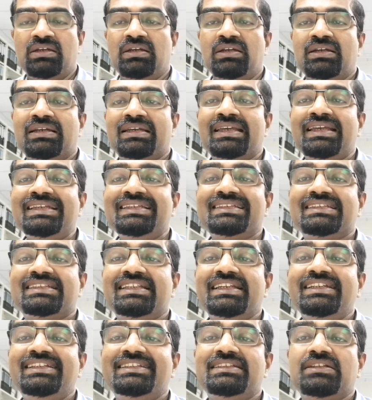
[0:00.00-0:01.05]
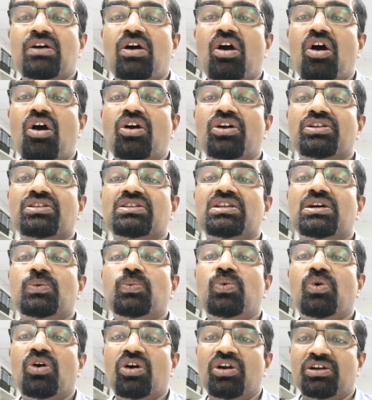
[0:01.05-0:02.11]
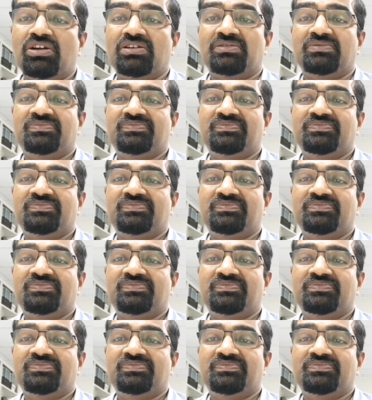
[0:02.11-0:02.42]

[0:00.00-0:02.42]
He sits on the wall.